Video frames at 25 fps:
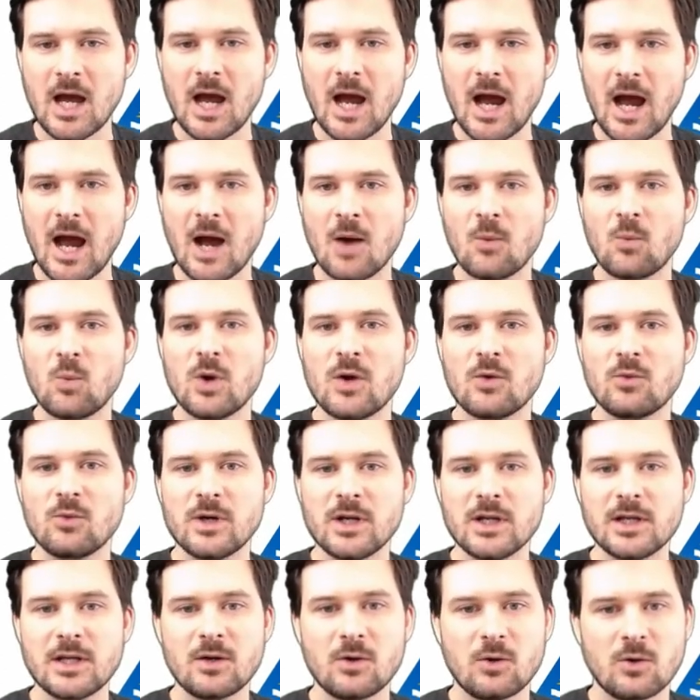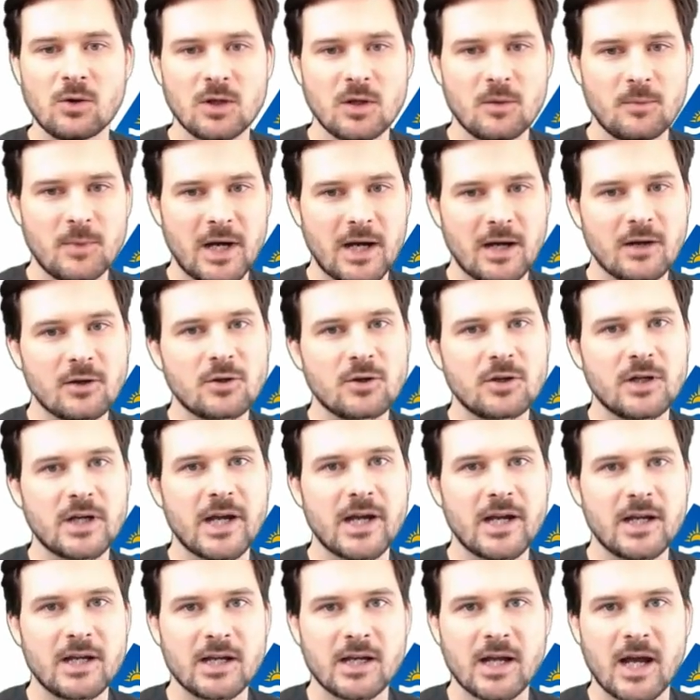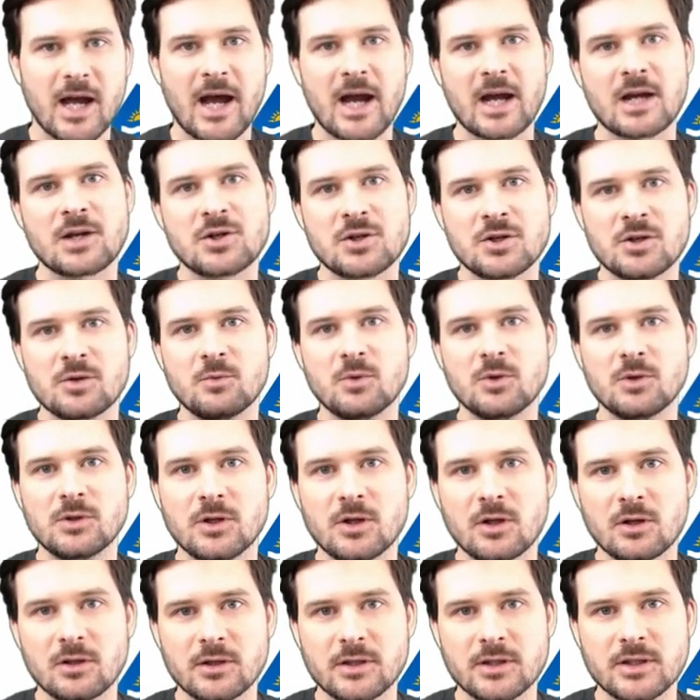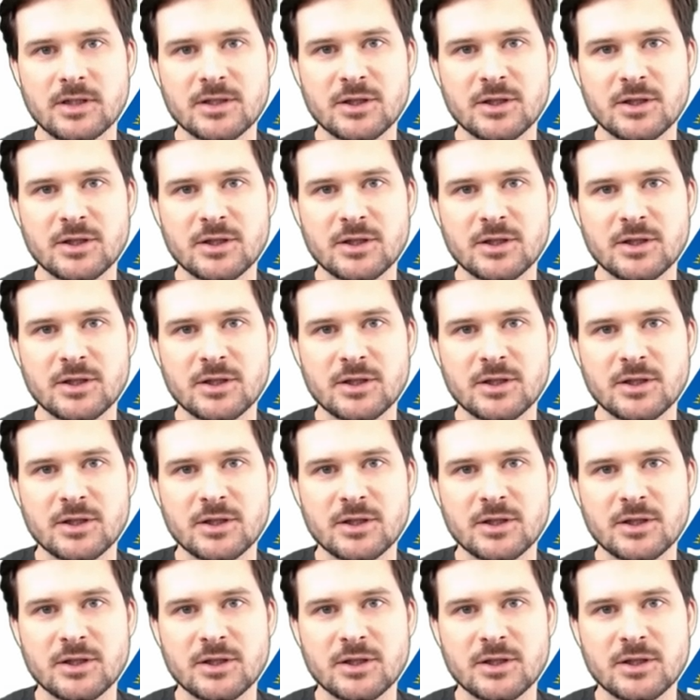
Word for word: And we're really all about creating actionable knowledge.